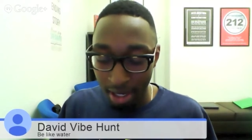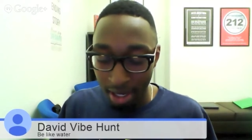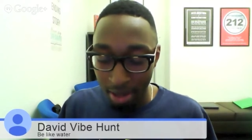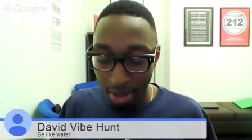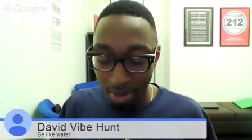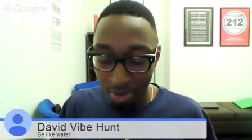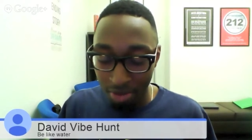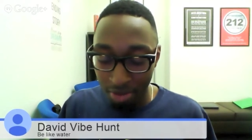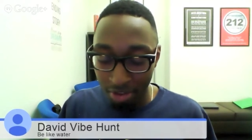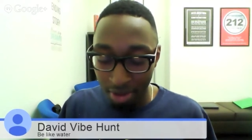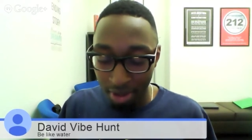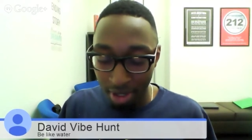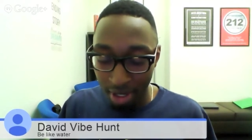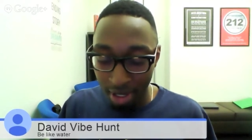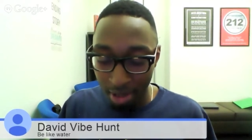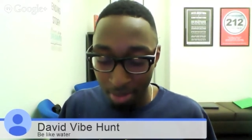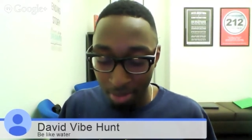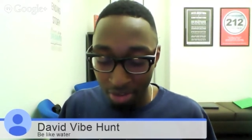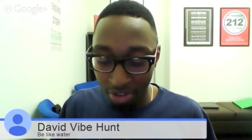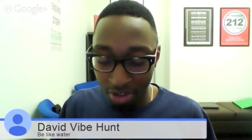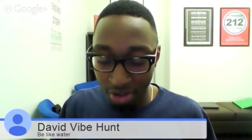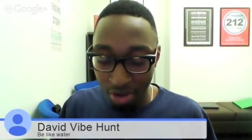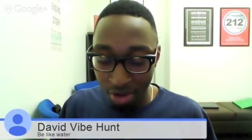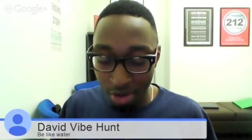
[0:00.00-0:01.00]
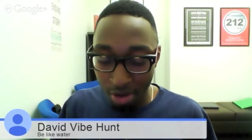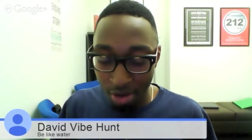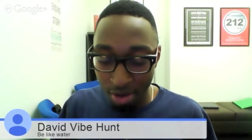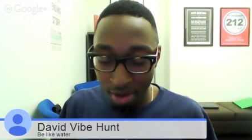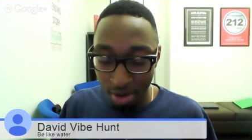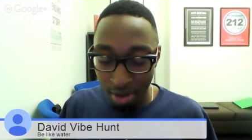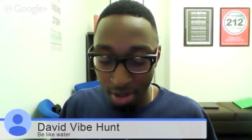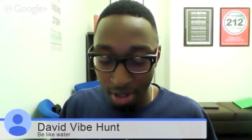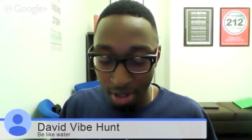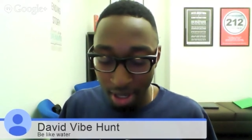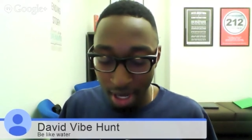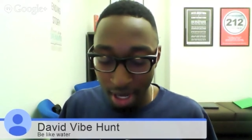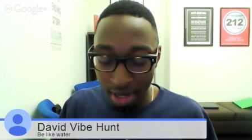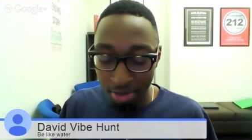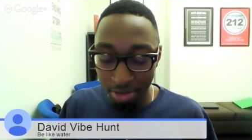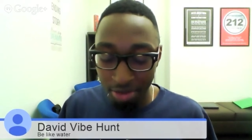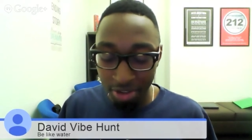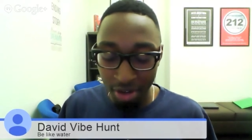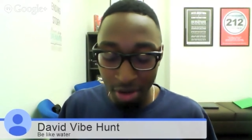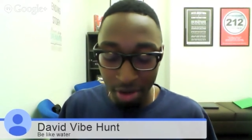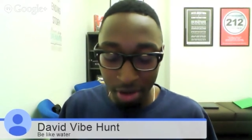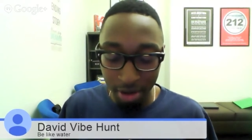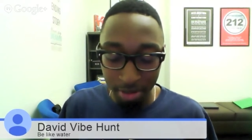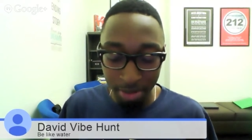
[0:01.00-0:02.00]
it was an obscure, not
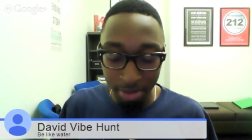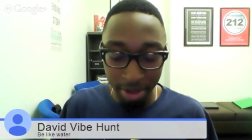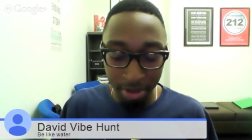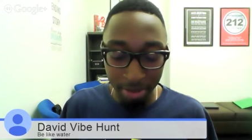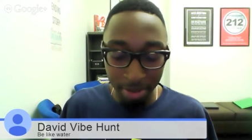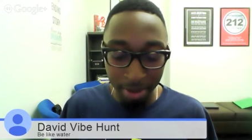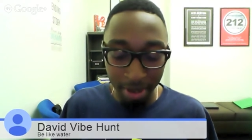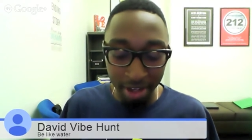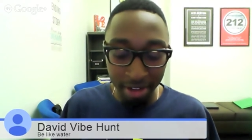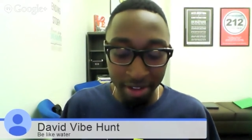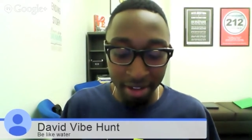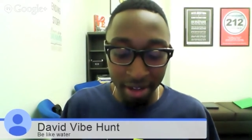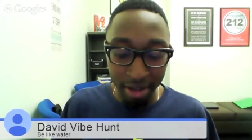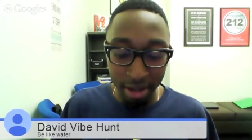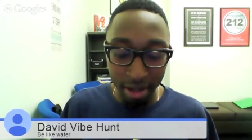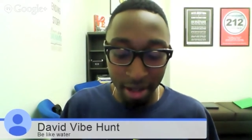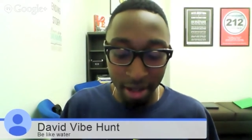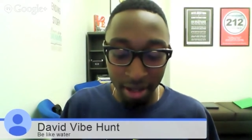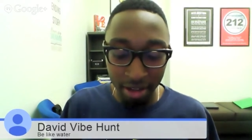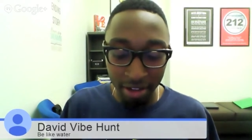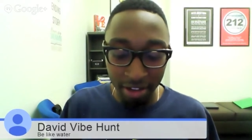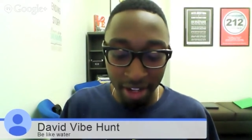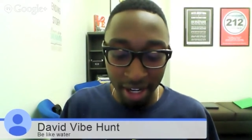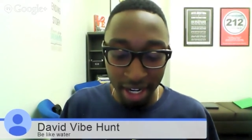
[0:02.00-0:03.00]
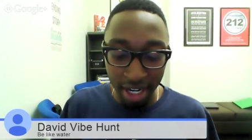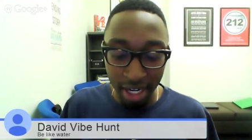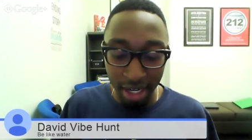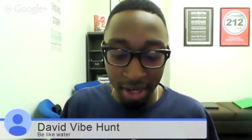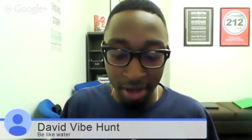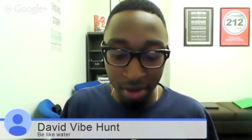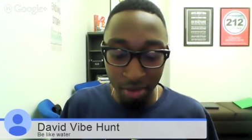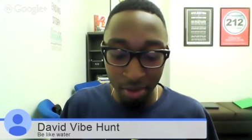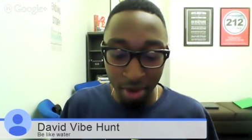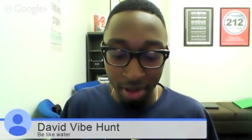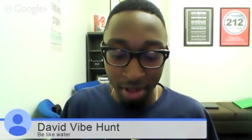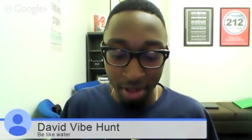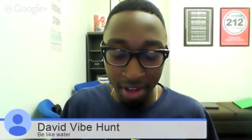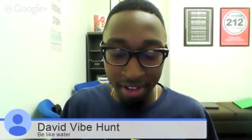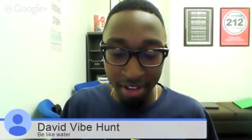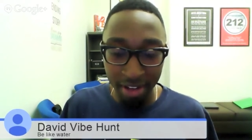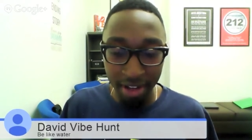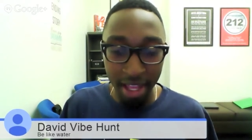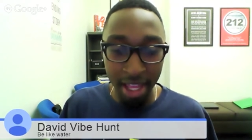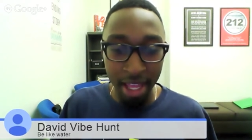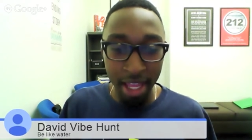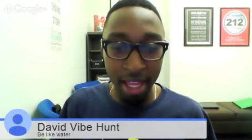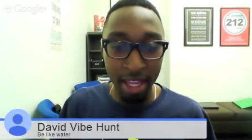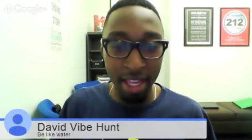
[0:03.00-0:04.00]
obscure, but a place in, in China where they
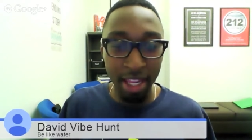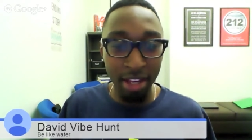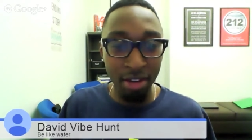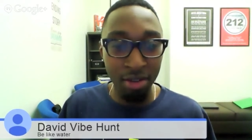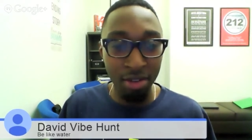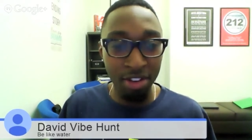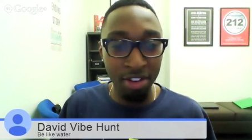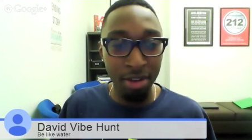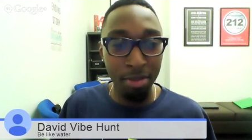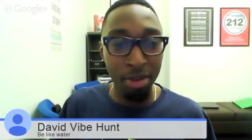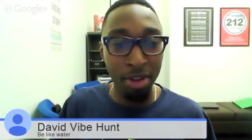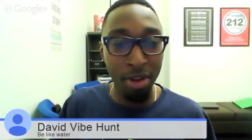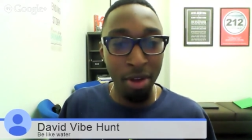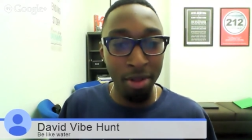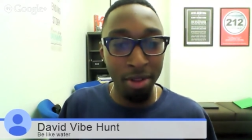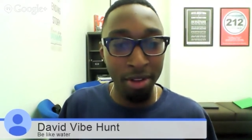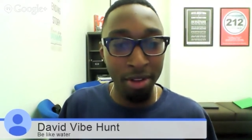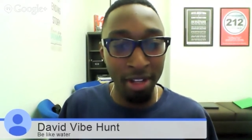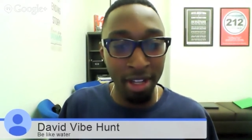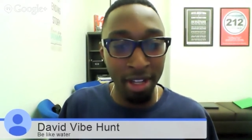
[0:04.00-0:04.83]
said, hey, can you send me all the